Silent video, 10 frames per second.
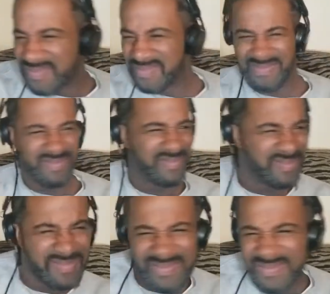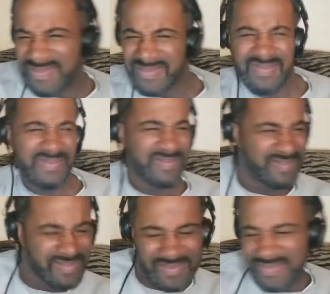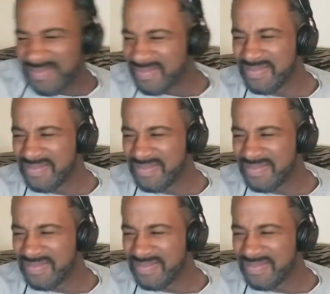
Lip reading: I really think that would be stupid and reckless.